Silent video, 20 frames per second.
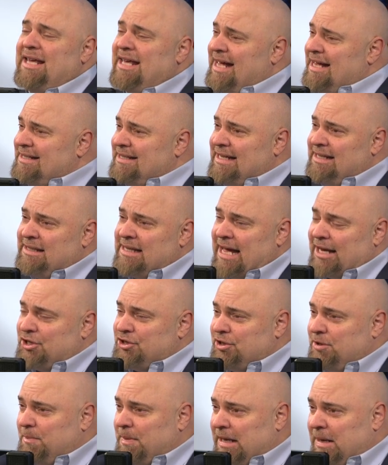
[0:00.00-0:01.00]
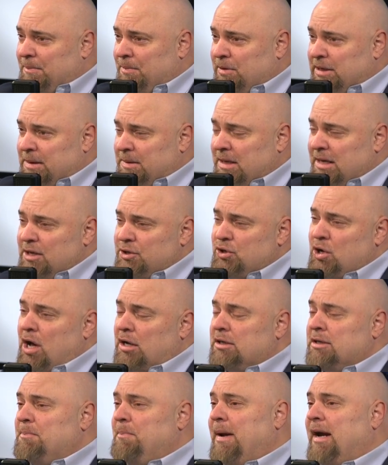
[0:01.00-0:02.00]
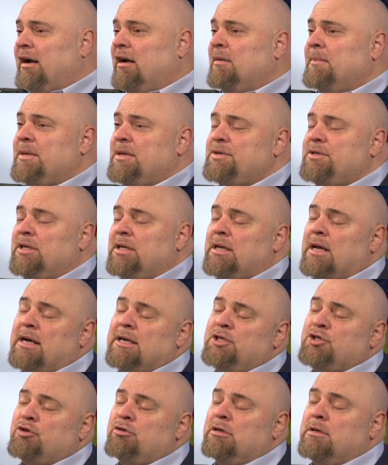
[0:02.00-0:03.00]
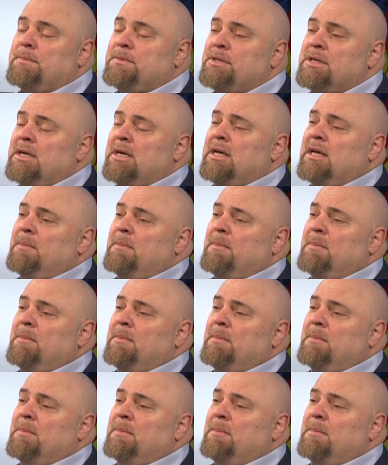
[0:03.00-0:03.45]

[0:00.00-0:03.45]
Yes, he lectured people, he taught in parables to large groups,